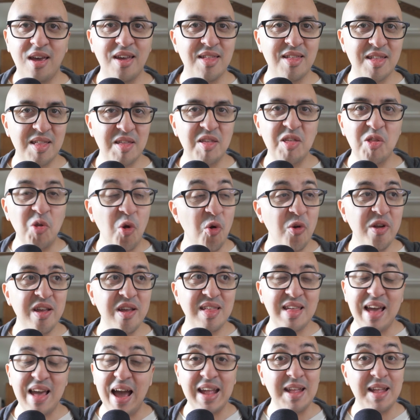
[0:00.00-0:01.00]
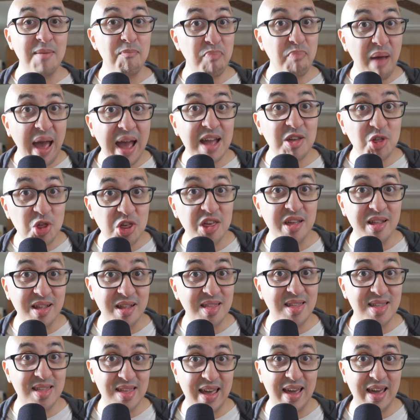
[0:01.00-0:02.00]
the story is kind of batshit
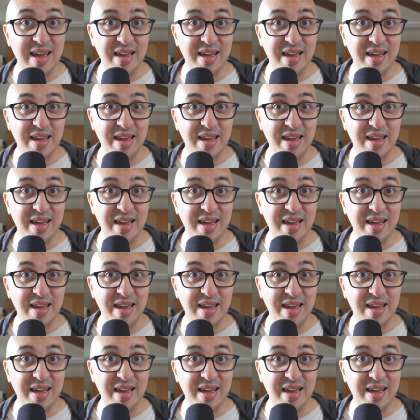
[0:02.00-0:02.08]
insane.